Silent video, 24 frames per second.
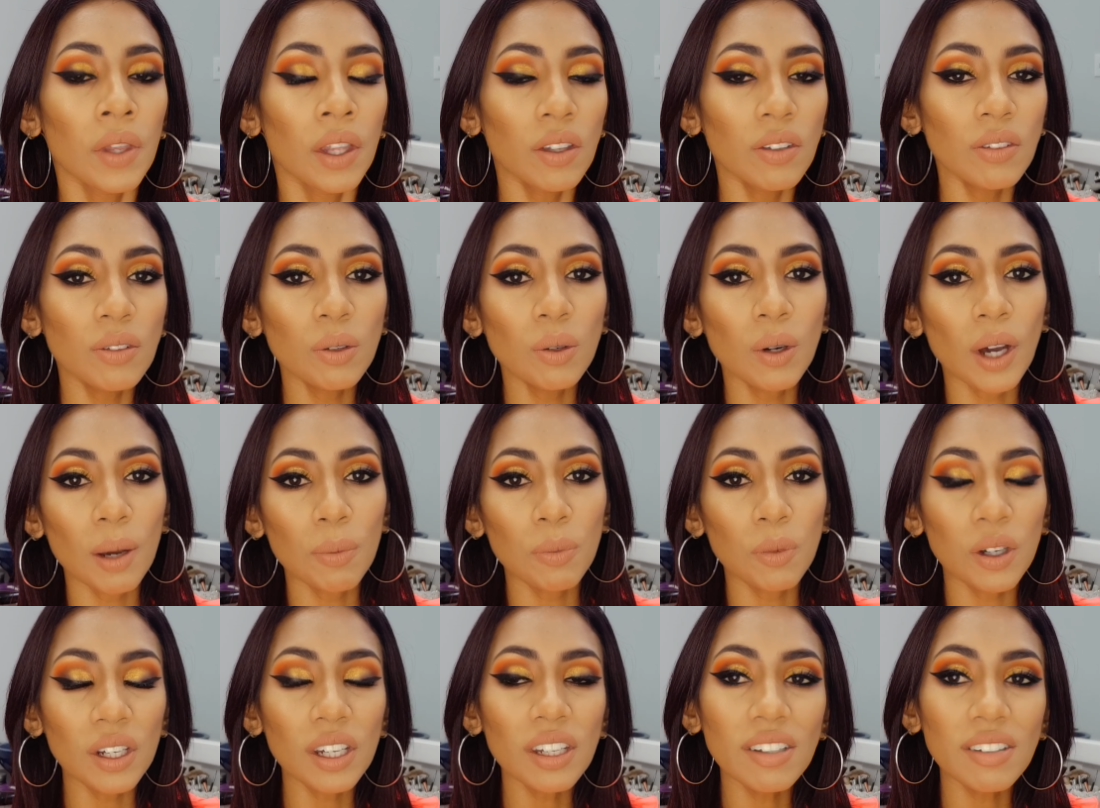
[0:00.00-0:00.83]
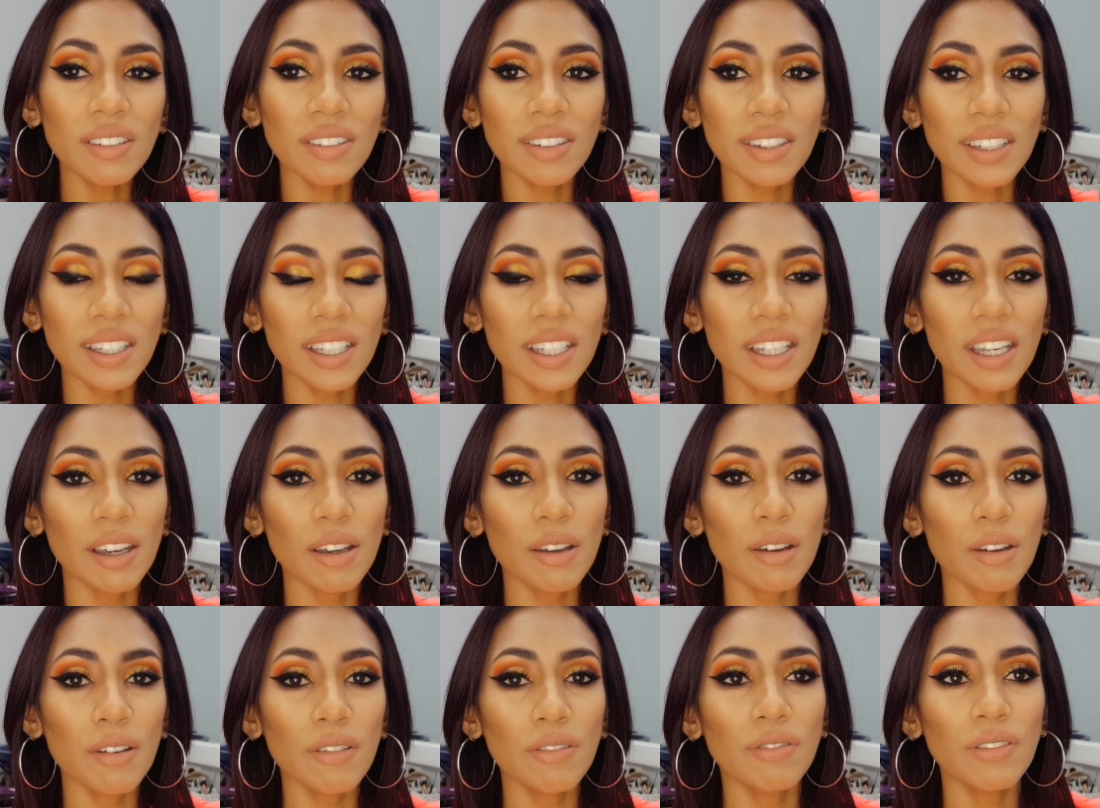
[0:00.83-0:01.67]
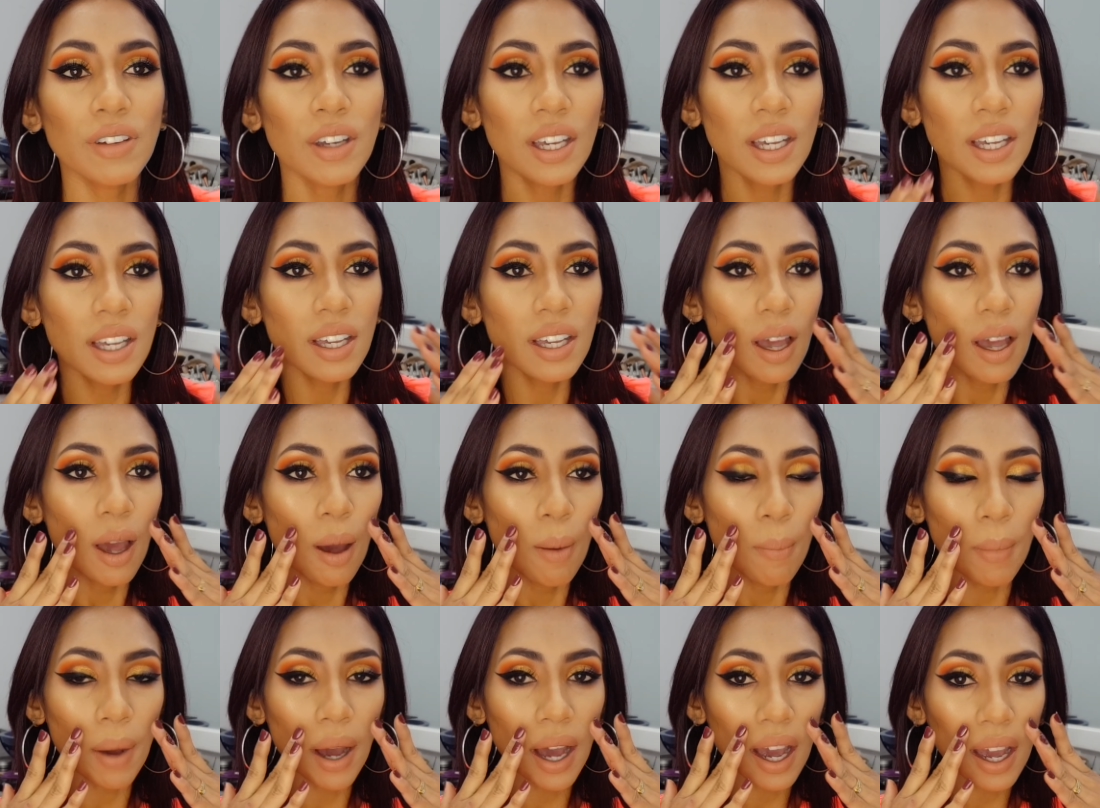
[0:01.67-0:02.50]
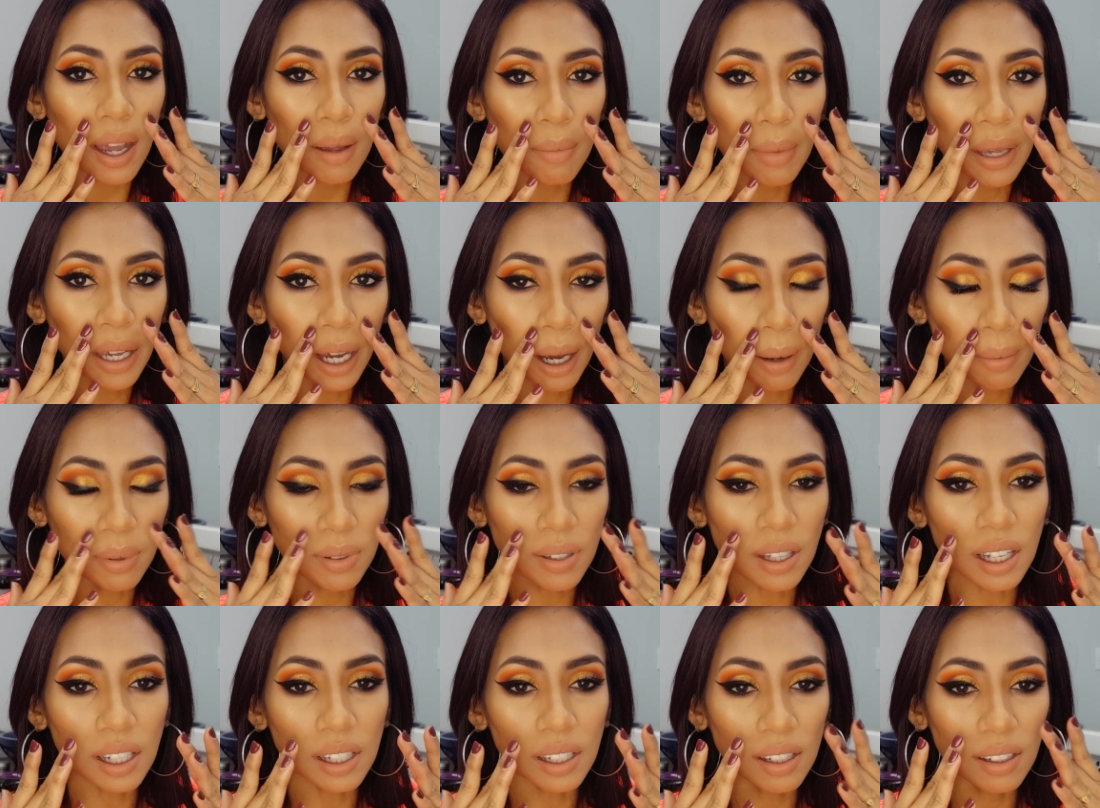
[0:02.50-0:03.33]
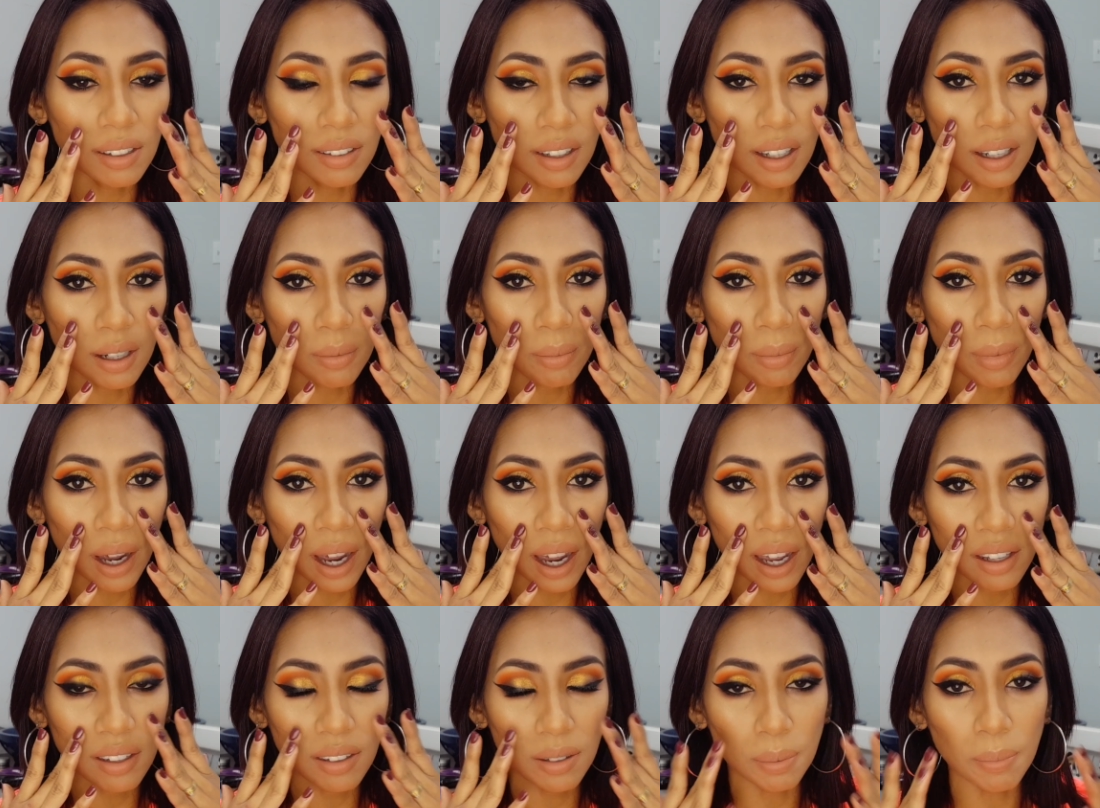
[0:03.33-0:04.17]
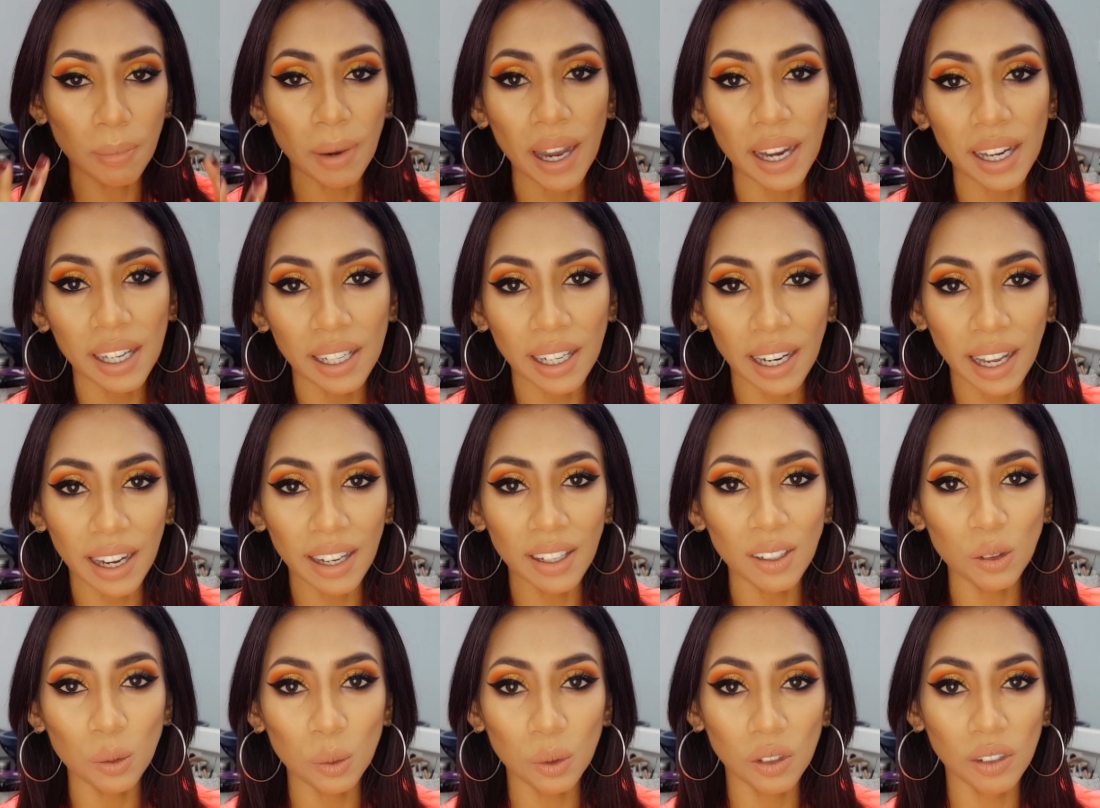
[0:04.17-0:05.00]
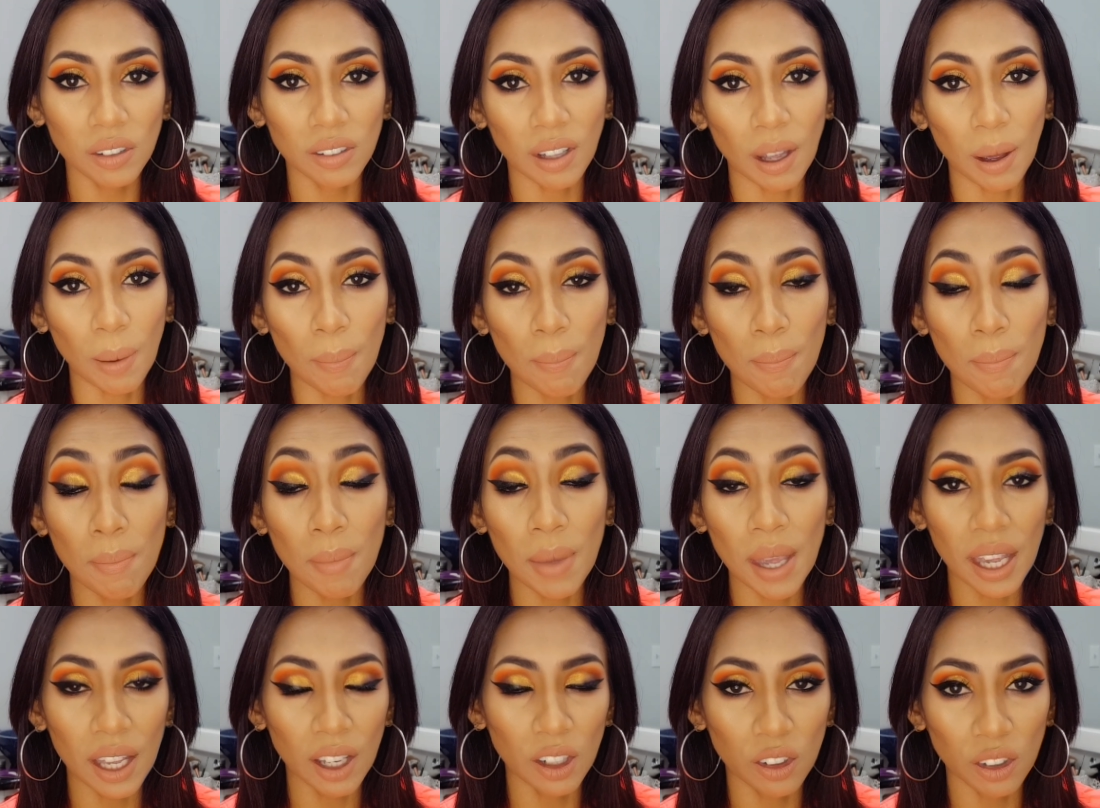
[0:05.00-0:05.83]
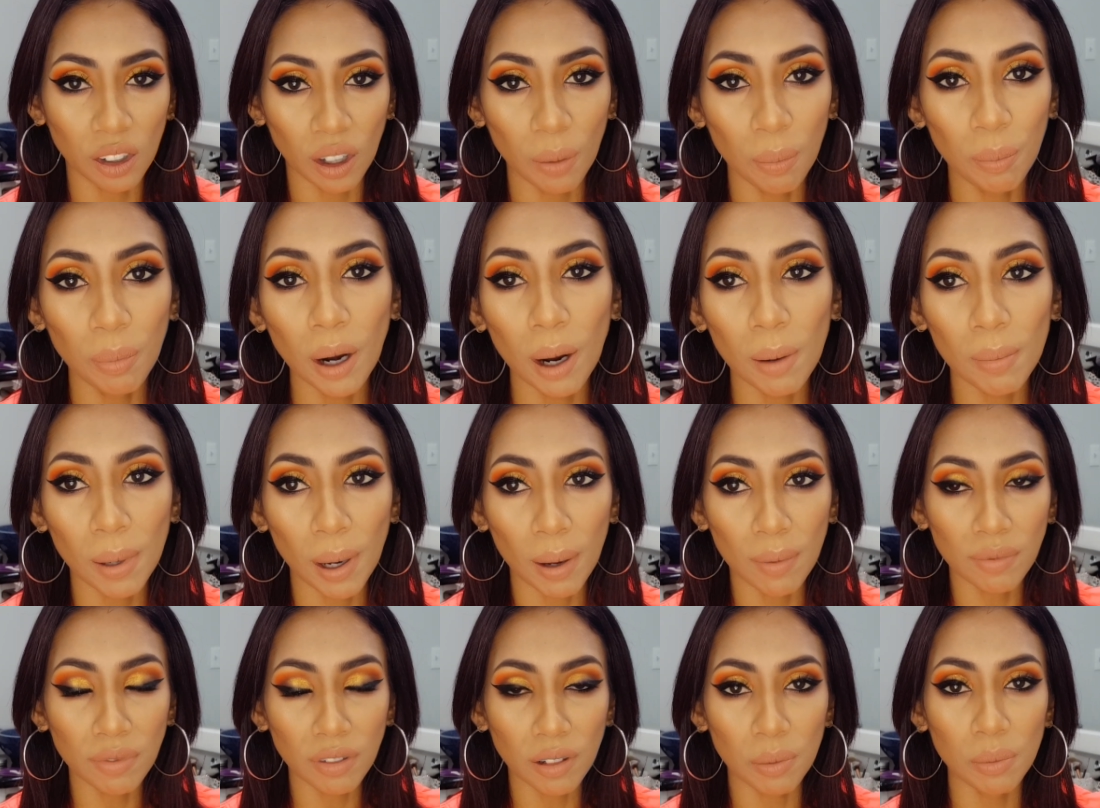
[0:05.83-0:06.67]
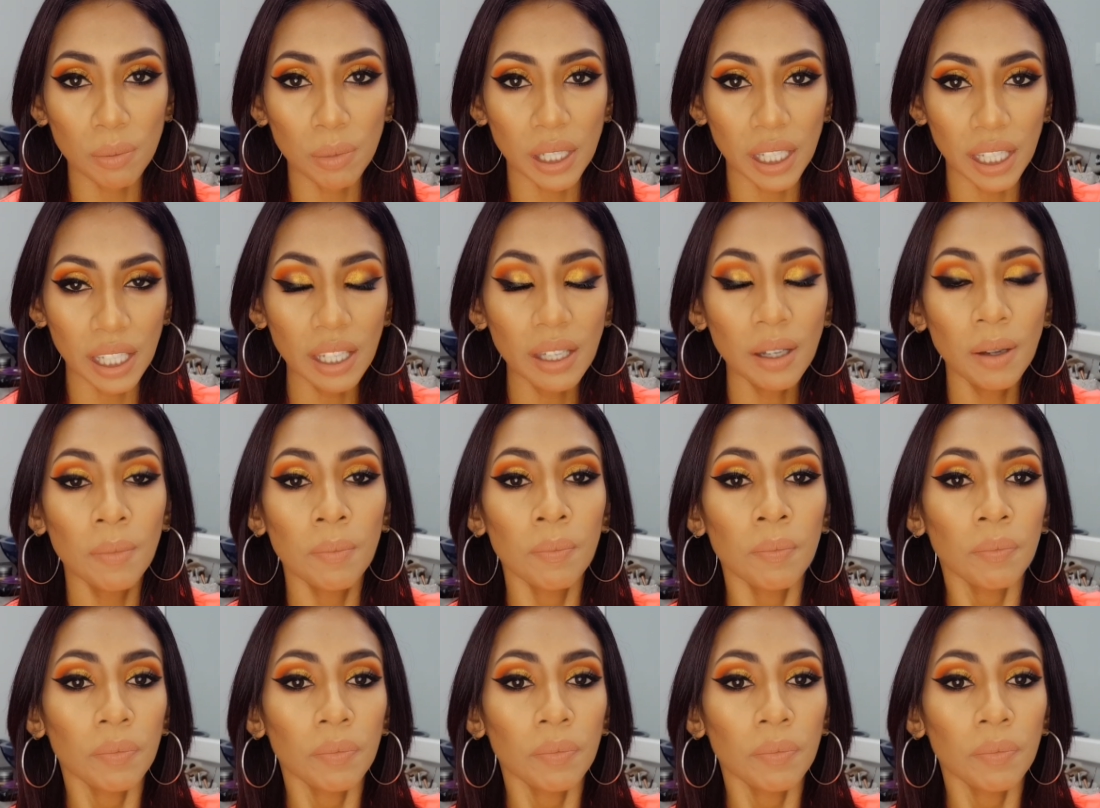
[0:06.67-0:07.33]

So I'm gonna see if my makeup settles in my smile lines, which is a major problem for me,